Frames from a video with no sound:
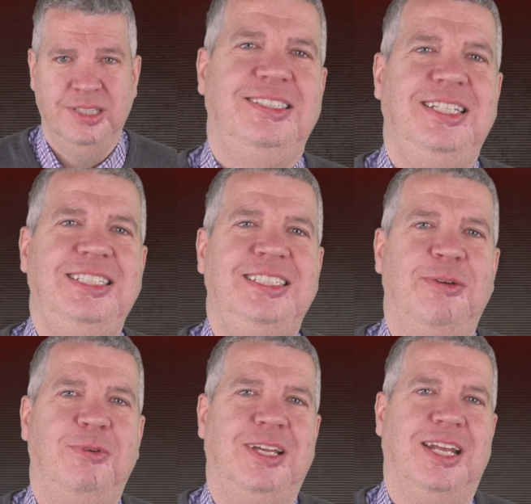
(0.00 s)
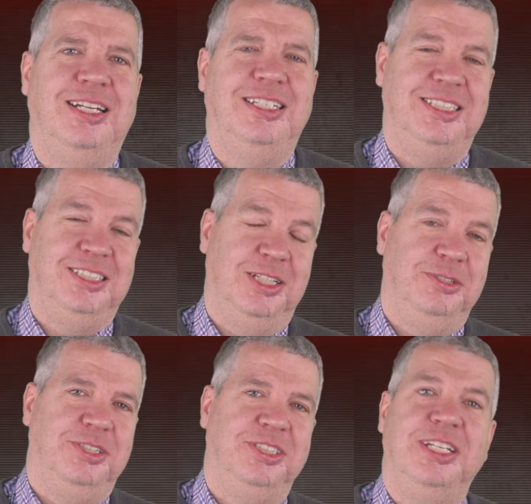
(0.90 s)
These network analytics
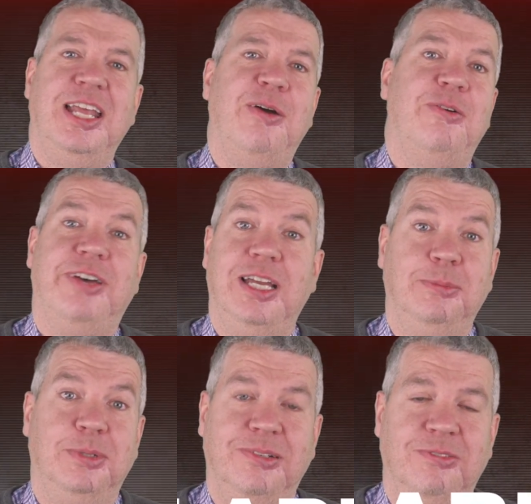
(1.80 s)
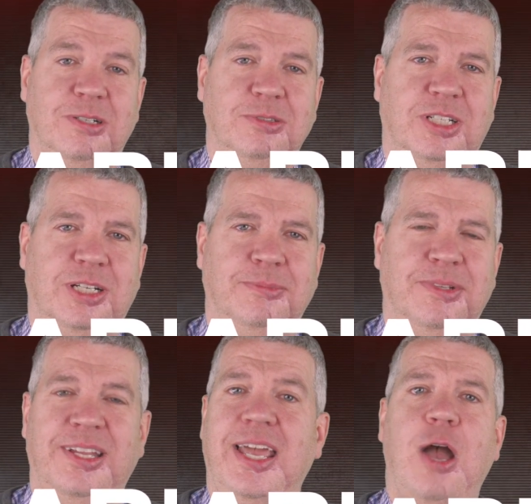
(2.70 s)
solutions are now available in real time,
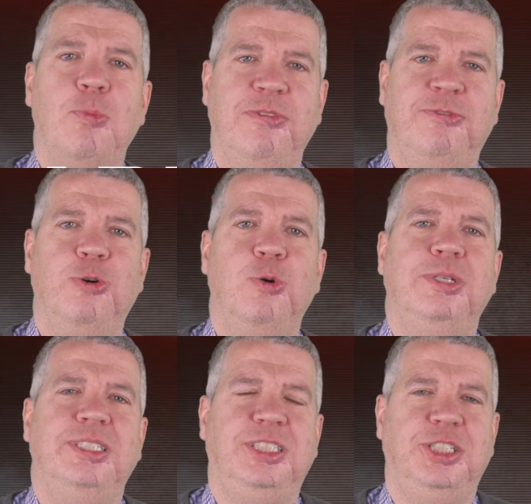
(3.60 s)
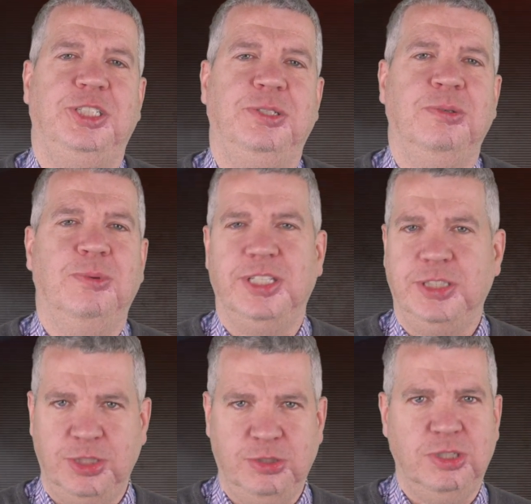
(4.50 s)
and they help inform a decision whether
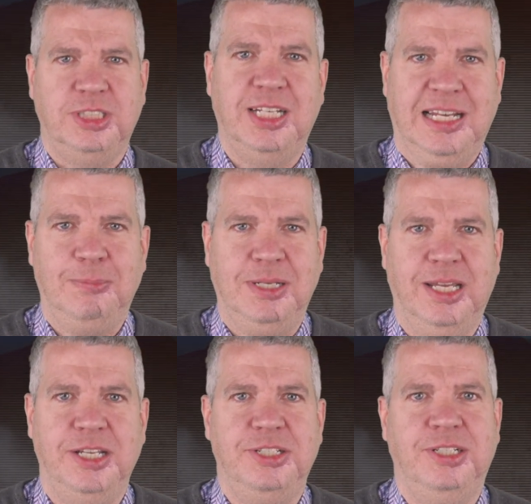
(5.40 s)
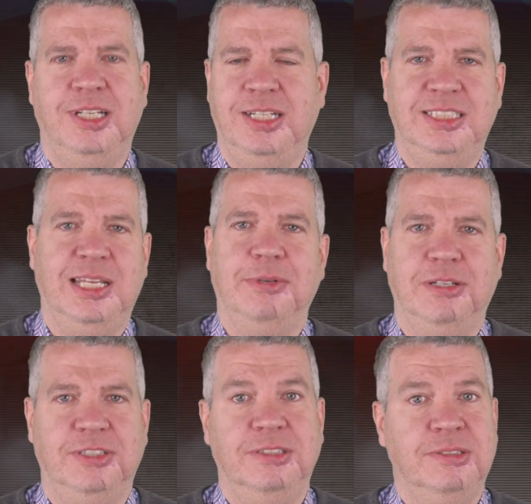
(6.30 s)
to trust an application and incept
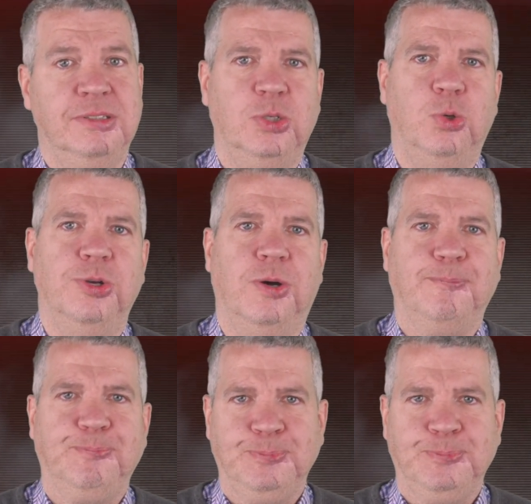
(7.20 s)
cover or not.